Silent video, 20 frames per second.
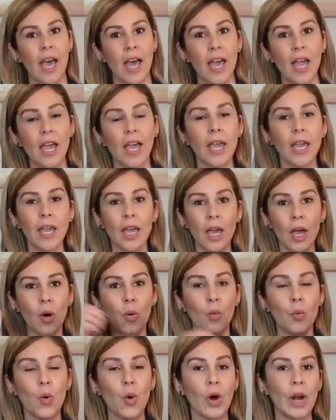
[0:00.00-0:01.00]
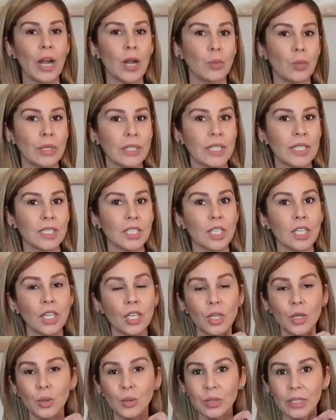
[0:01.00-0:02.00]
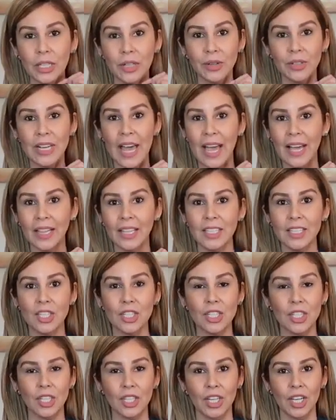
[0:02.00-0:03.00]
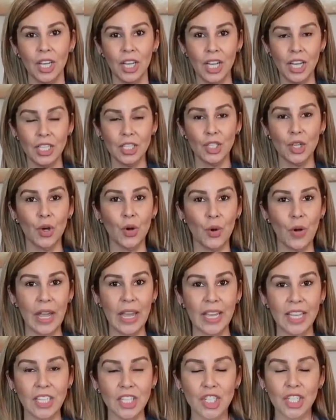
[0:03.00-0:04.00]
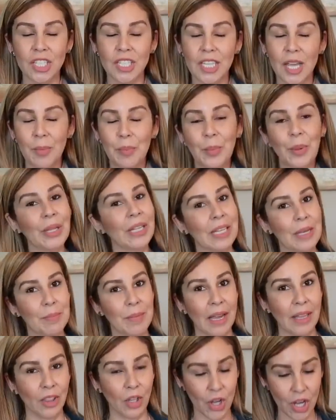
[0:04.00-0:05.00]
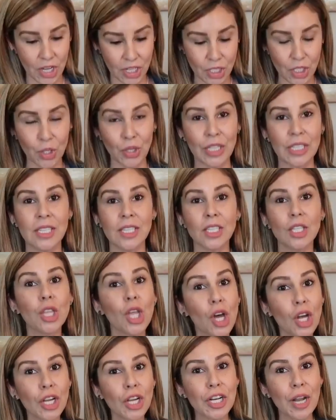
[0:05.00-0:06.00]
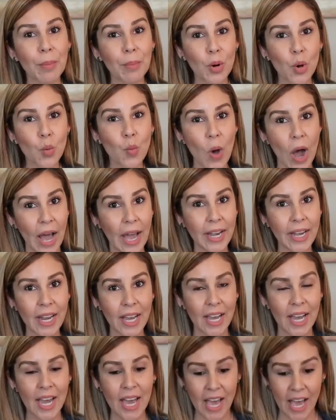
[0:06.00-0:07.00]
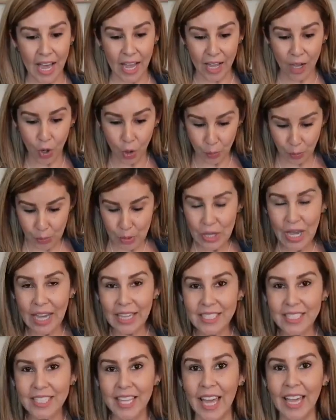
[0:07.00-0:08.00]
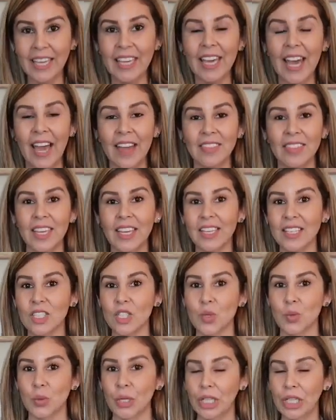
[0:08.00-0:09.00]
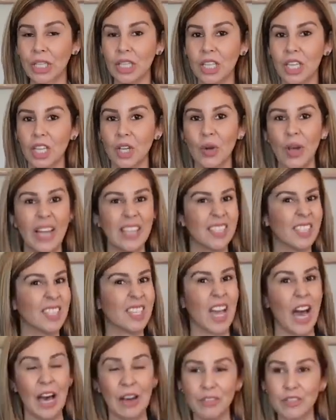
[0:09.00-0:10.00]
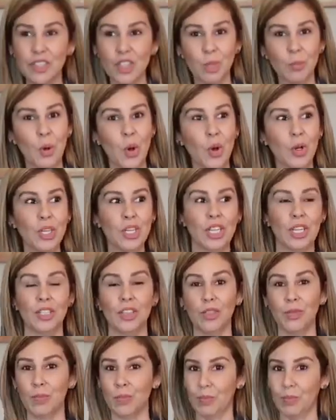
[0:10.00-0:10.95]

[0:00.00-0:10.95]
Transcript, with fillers: I wore it with this cute little necklace to so it can just complete my look. So this is look number one. I hope you guys like it. I think it's really cute. It's comfortable. You can